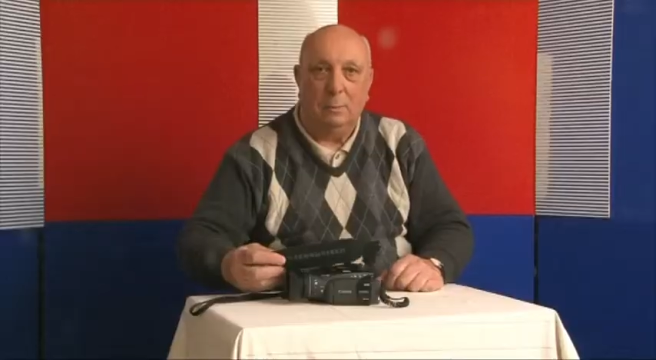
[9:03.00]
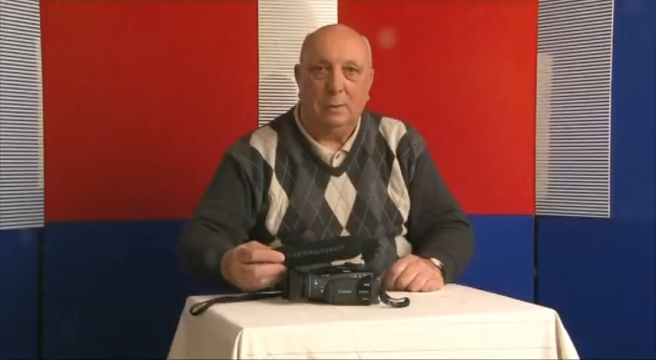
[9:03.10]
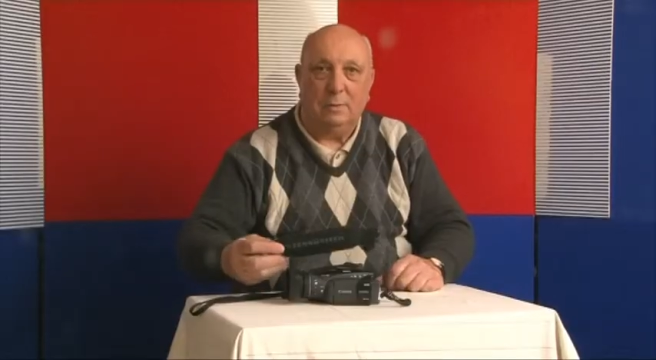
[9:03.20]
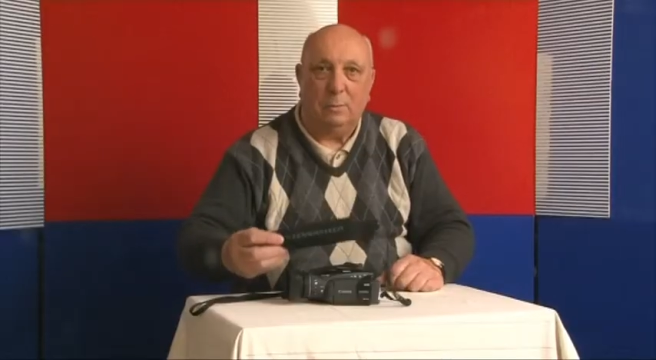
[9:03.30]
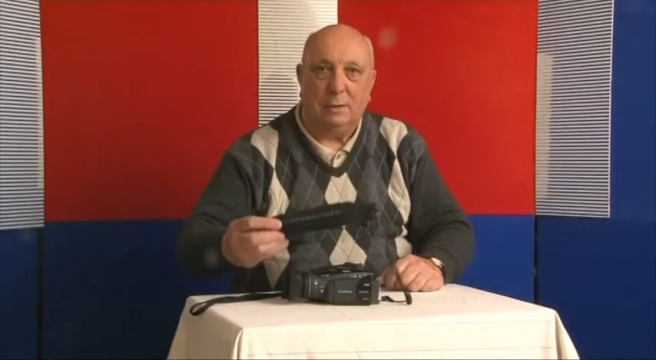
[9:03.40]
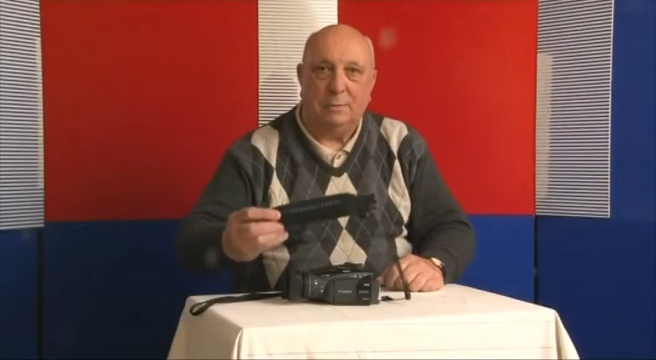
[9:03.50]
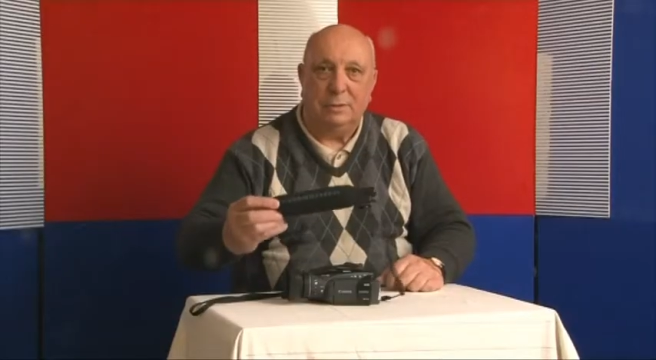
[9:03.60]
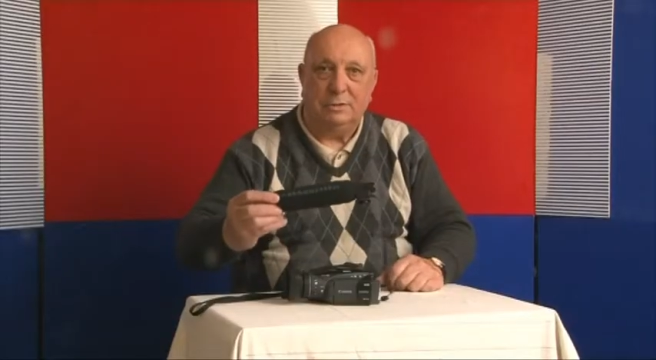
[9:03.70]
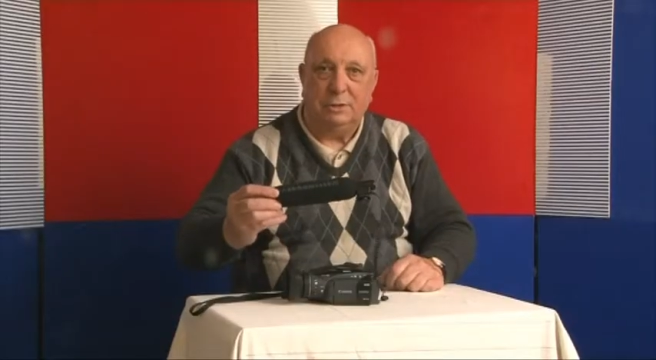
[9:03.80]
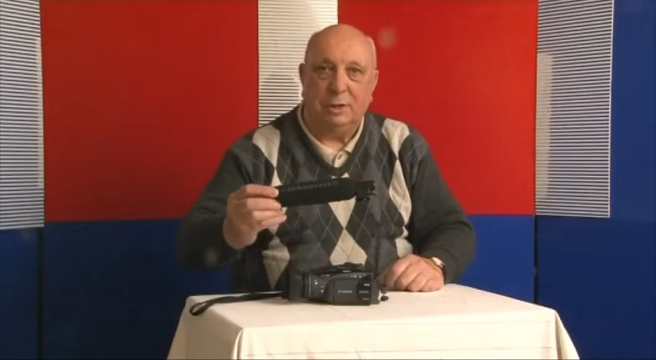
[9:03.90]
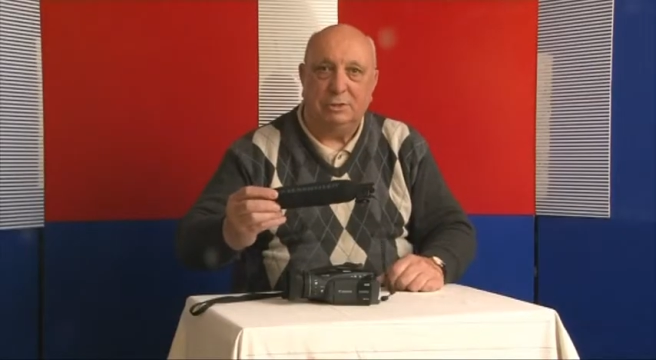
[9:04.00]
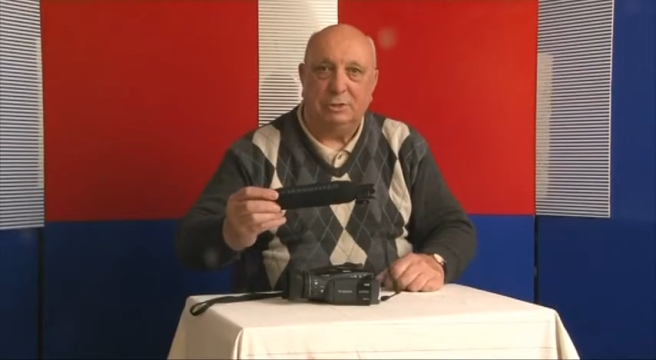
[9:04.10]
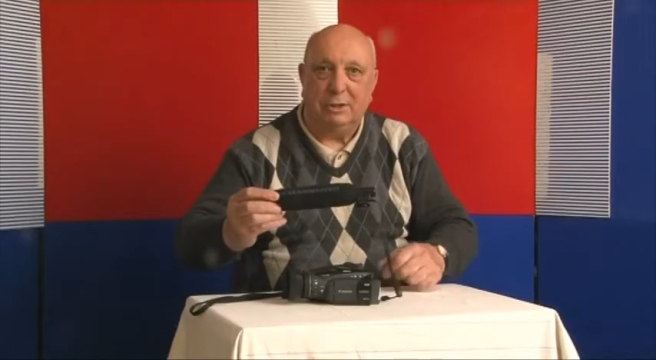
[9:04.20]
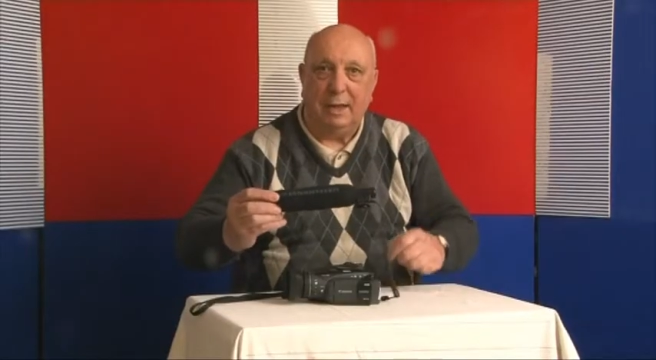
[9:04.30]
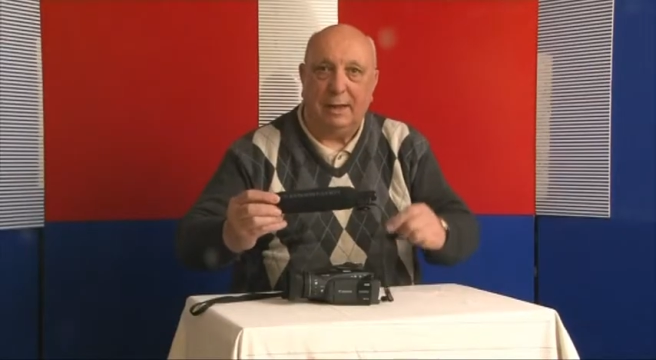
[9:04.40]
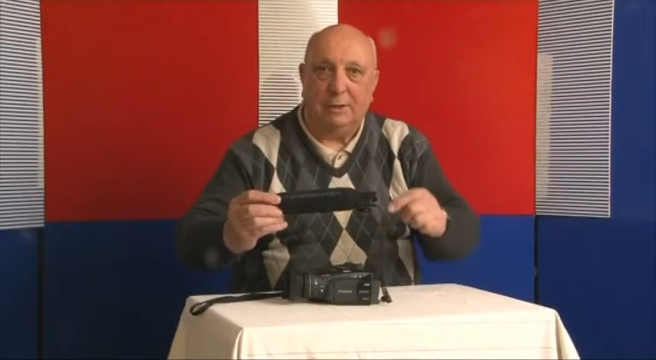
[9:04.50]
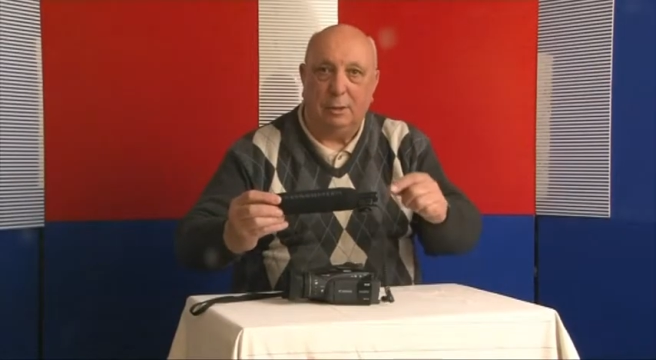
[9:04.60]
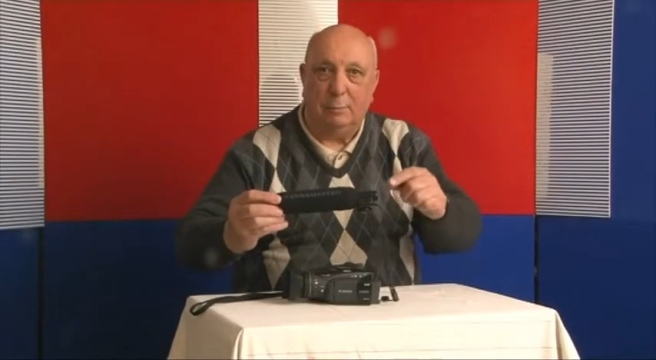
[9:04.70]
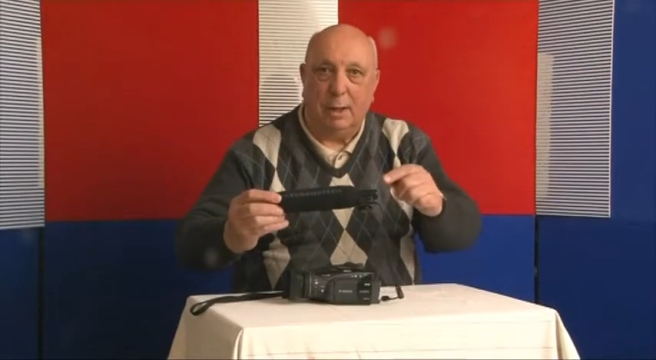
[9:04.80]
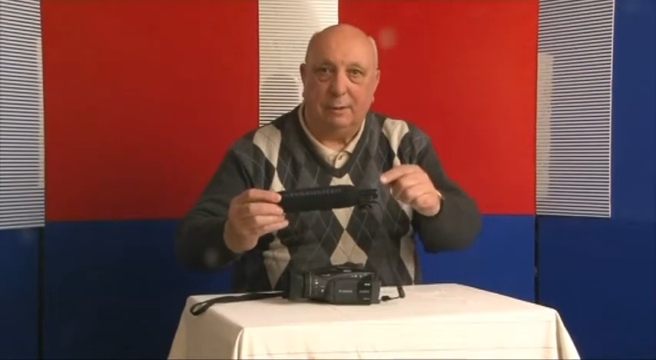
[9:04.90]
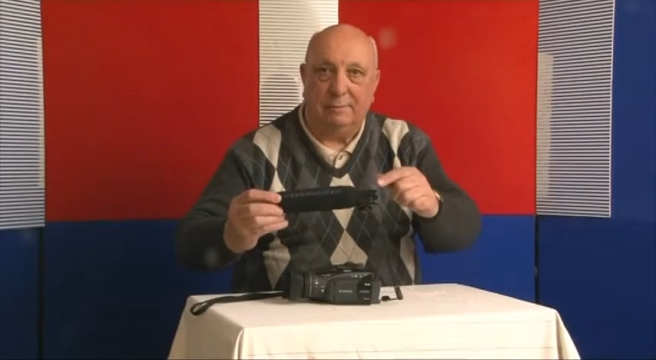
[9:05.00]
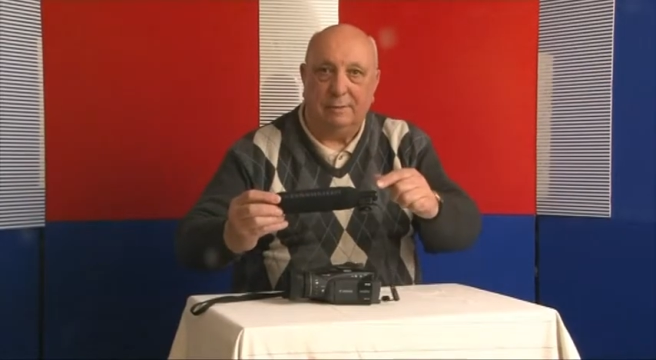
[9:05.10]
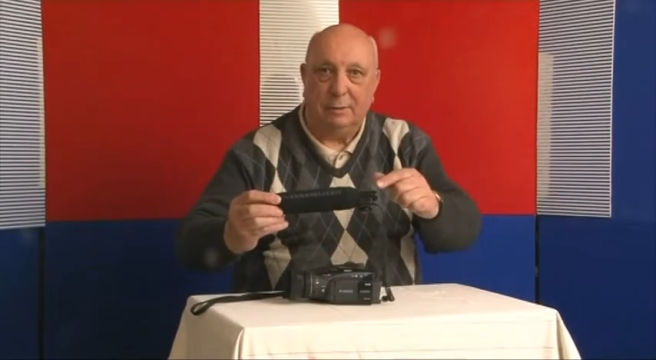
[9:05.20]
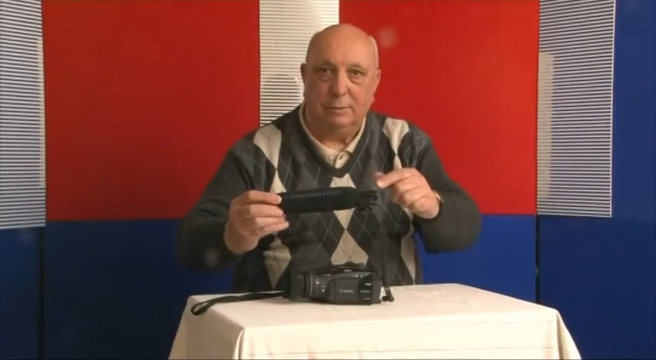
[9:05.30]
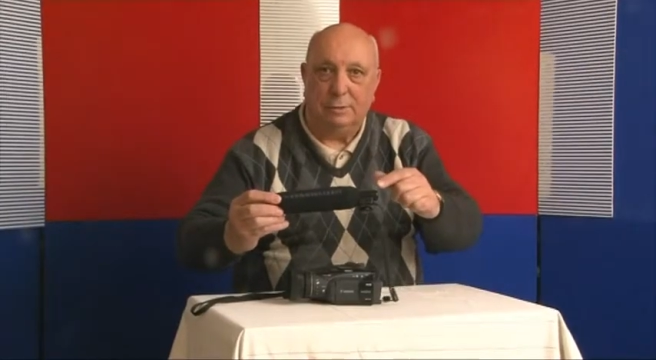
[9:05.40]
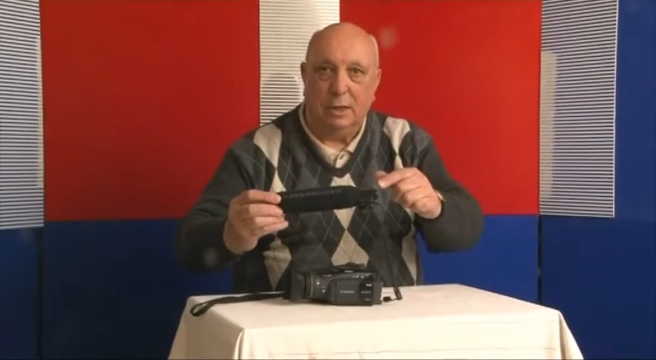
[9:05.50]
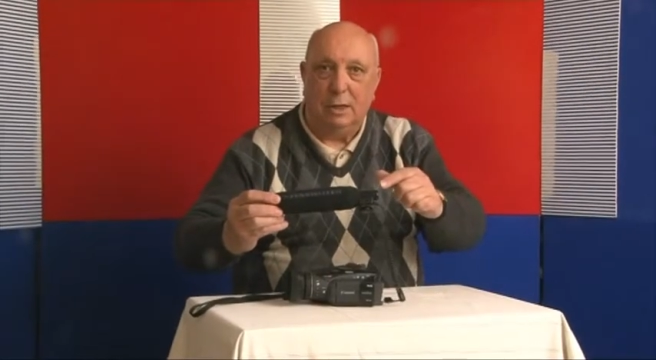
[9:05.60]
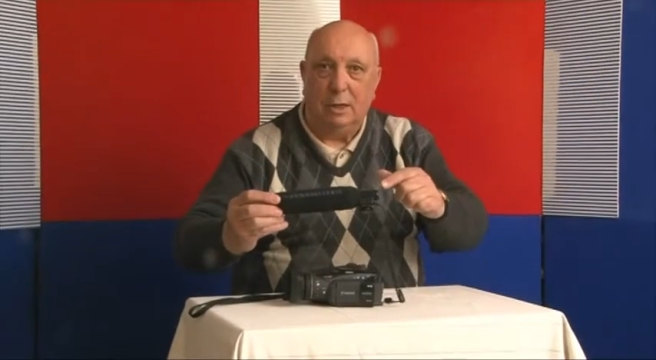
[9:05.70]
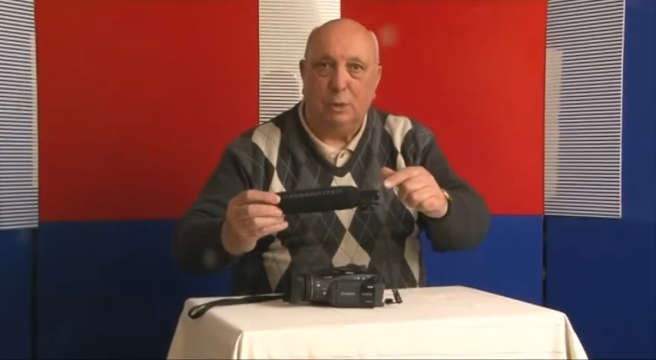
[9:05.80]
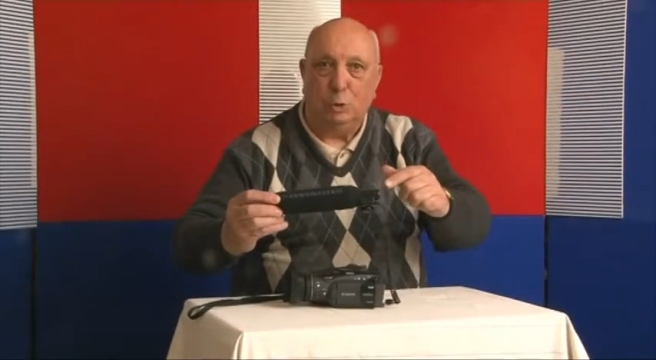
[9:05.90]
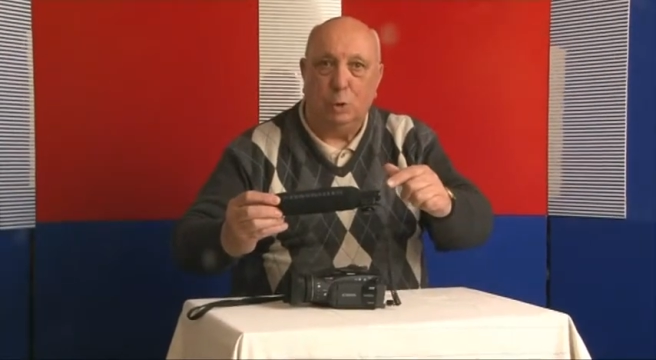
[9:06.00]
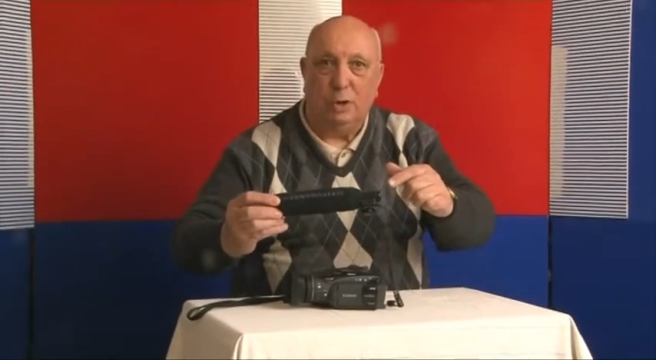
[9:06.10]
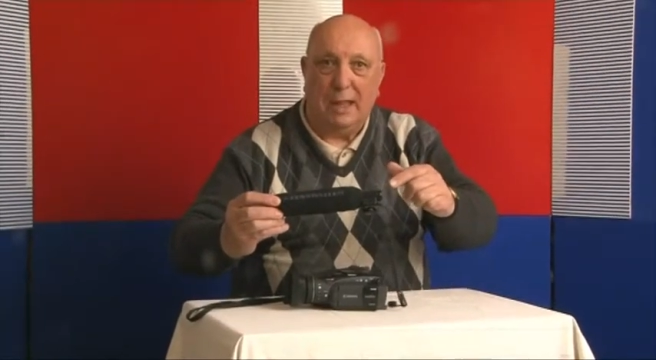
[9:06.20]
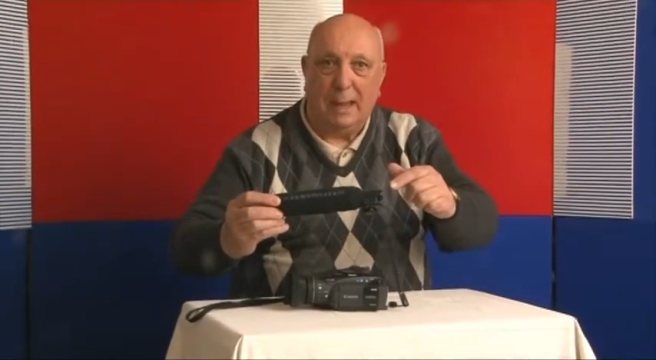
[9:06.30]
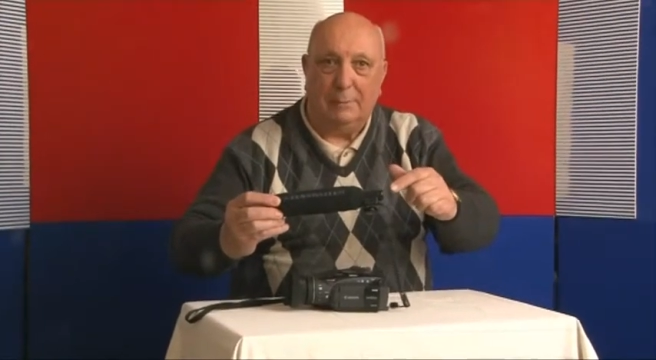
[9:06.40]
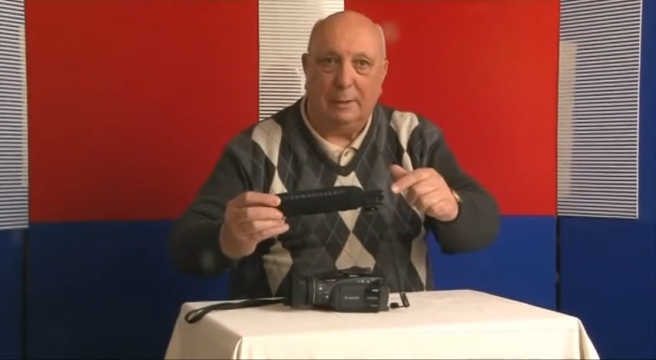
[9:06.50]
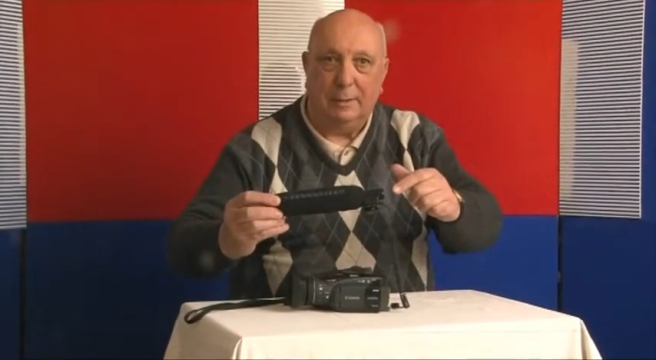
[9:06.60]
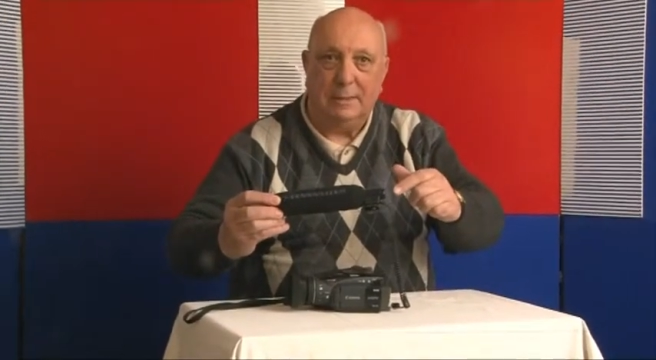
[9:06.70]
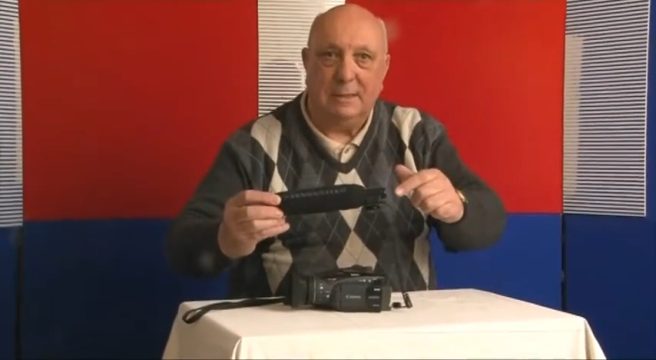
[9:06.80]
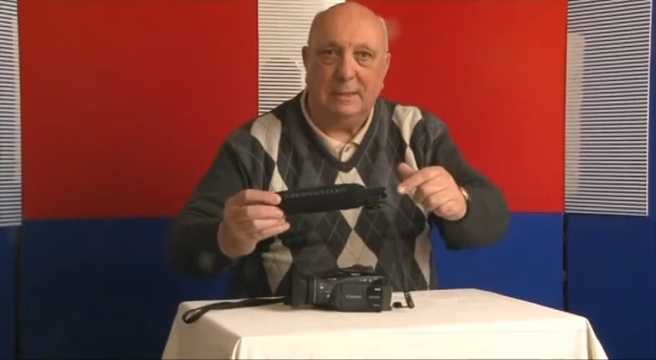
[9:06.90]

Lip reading: With one of the suggested add-on microphones on your camera,